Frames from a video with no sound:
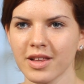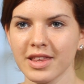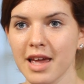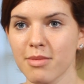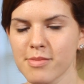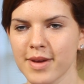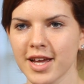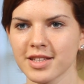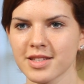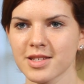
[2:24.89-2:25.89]
labor
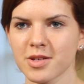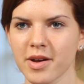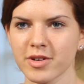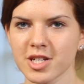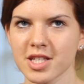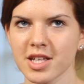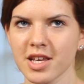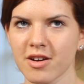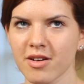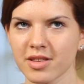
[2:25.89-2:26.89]
pains. So I went to
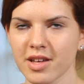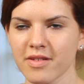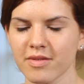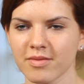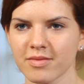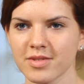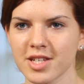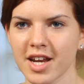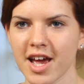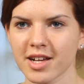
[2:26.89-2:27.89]
the ER and they
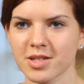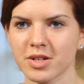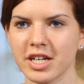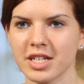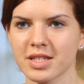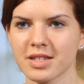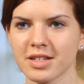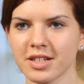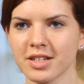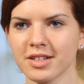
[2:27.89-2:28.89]
did x-rays.
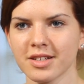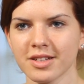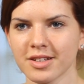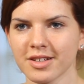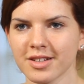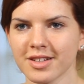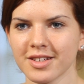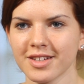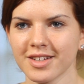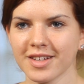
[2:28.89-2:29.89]

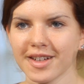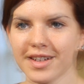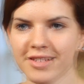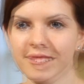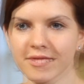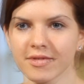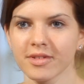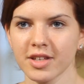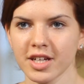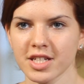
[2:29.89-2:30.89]
Wow.
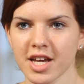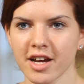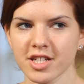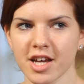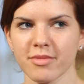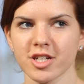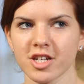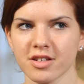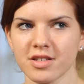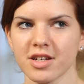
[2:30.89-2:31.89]
The entire time my
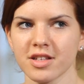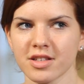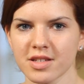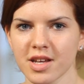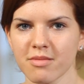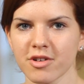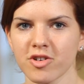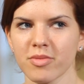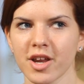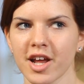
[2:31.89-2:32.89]
child stayed in the same
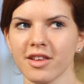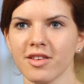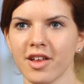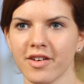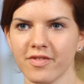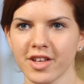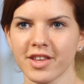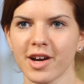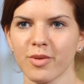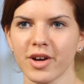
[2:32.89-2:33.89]
room, and I loved
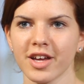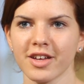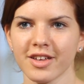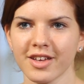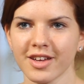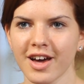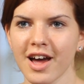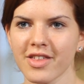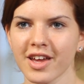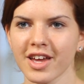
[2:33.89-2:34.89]
it that way.
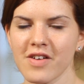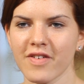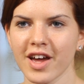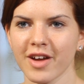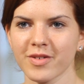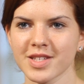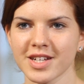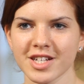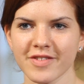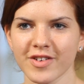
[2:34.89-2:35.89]
I think if I was
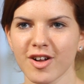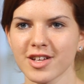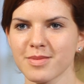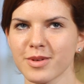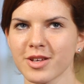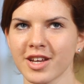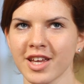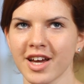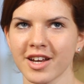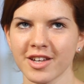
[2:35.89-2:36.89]
in a different hospital
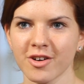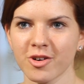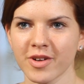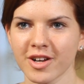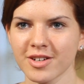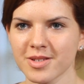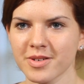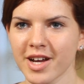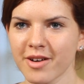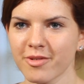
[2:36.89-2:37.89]
and he had to go to a
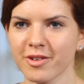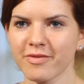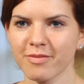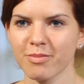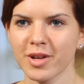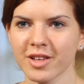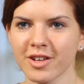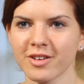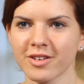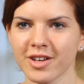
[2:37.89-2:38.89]
nursery, I would have been a
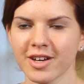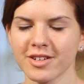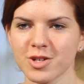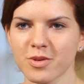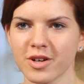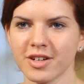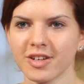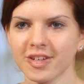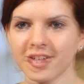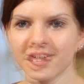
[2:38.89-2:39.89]
little torn.
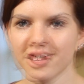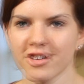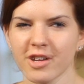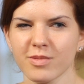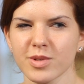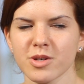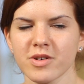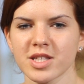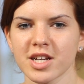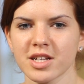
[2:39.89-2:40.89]
The crib was
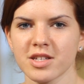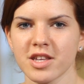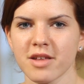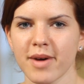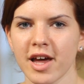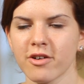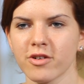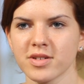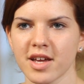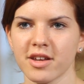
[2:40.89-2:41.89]
always next to the bed,
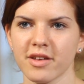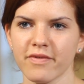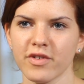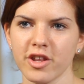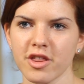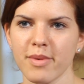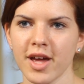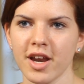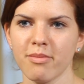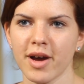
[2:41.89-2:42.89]
or was at the foot of the
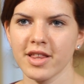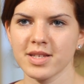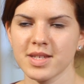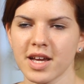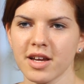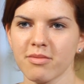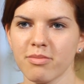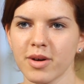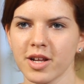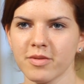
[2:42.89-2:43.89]
bed by the sink,
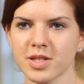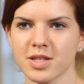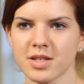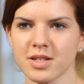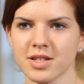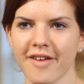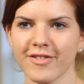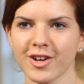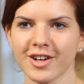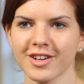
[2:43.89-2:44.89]
but it was
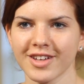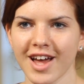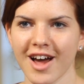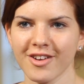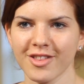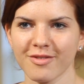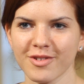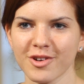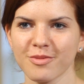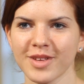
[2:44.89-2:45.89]
never out of the
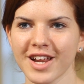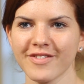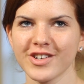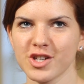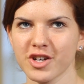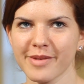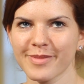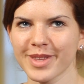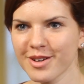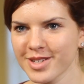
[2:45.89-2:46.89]
room. They never took
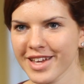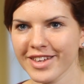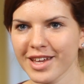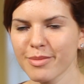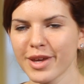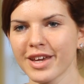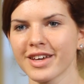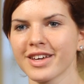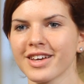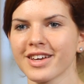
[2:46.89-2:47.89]
him without telling
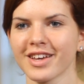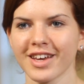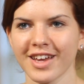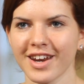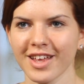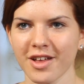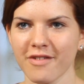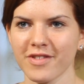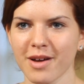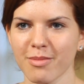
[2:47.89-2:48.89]
me, and I
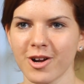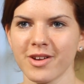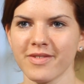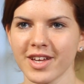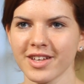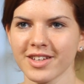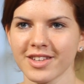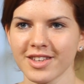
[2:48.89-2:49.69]
loved that part of it.